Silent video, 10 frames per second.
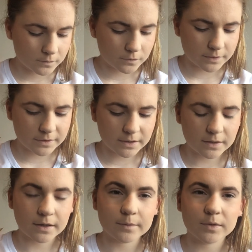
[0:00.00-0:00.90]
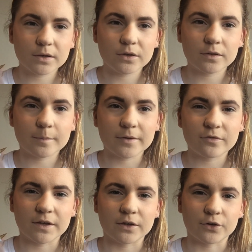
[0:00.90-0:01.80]
So I think I'm going to use my
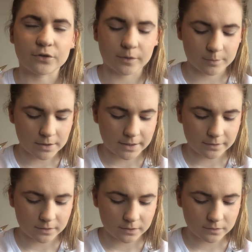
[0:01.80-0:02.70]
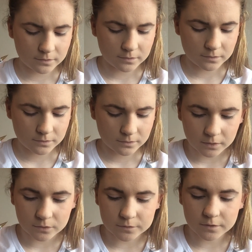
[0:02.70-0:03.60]
finger to apply these.
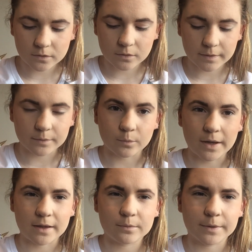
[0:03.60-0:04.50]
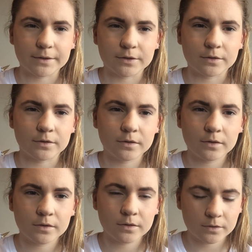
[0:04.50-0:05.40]
It goes on quite well when you
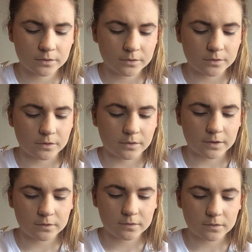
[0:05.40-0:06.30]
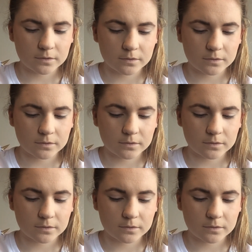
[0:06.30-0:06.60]
do this.